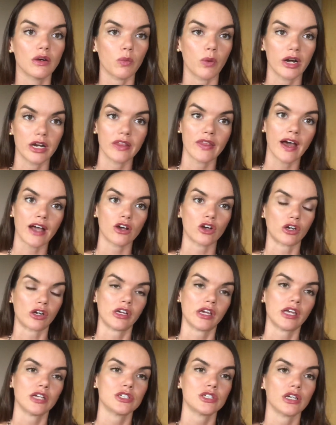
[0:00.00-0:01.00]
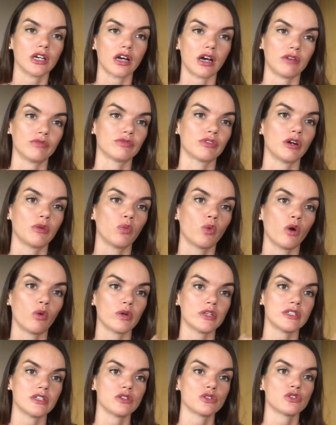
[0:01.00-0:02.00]
Where did that creation come from? What
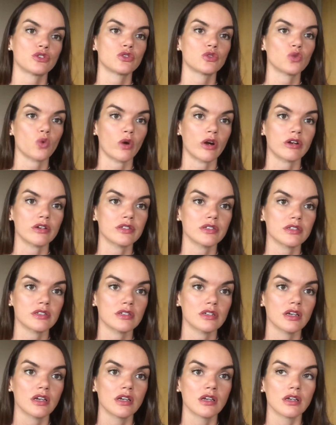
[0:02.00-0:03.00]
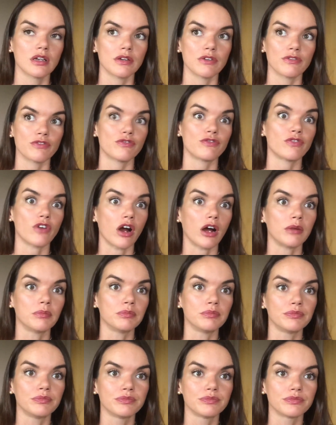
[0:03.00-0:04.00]
was it sourced
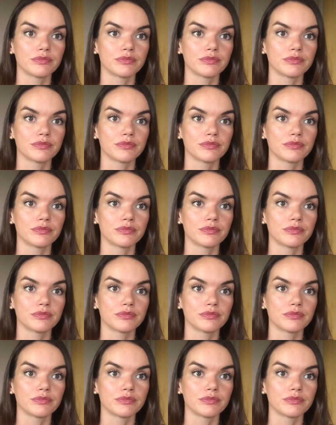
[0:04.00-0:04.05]
from?